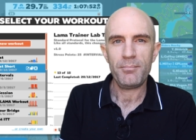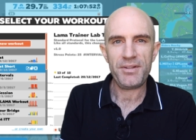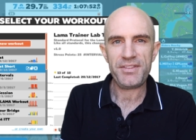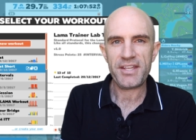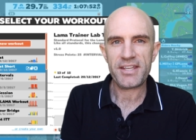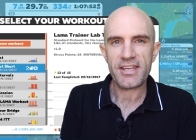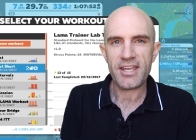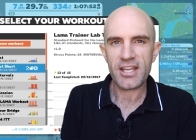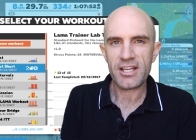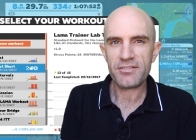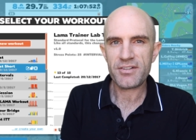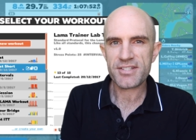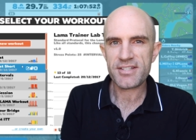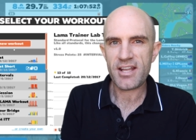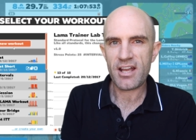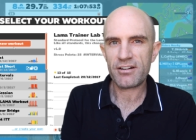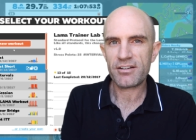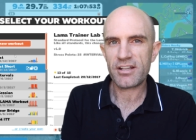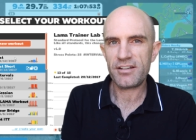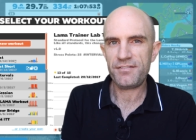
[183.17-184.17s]
But the Kickr is
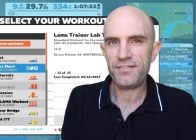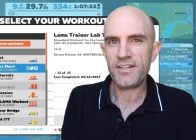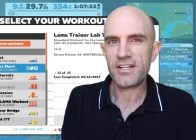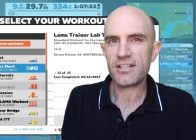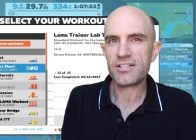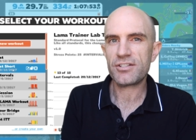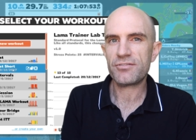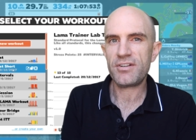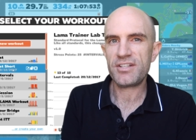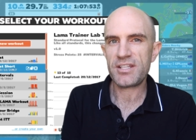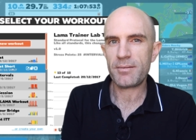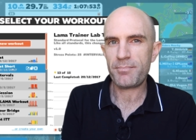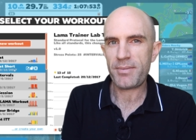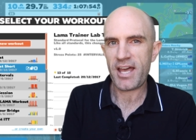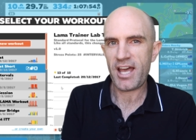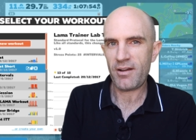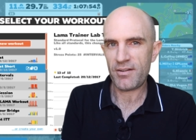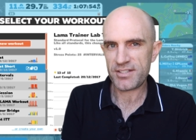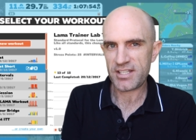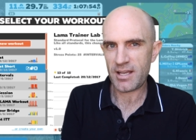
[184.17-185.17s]
now configured to read the
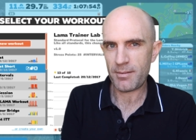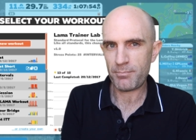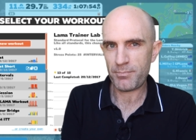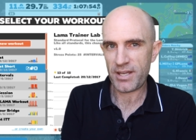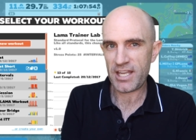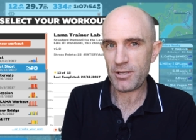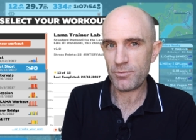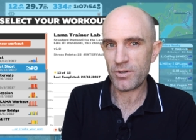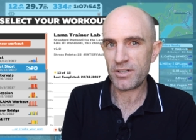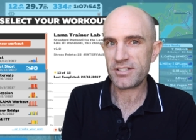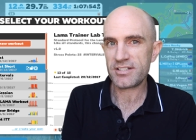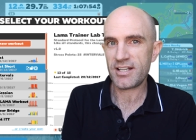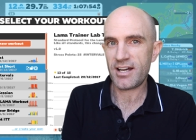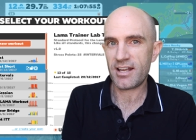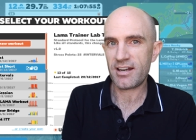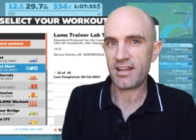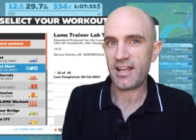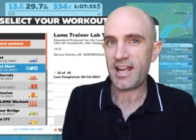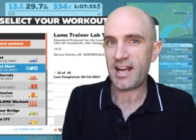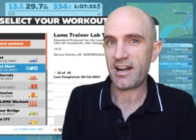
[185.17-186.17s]
PowerTap P1
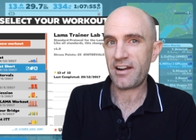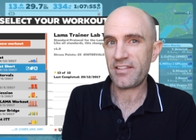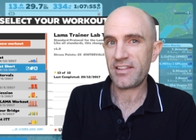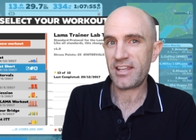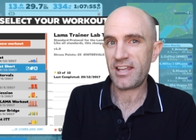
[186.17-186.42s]
data out of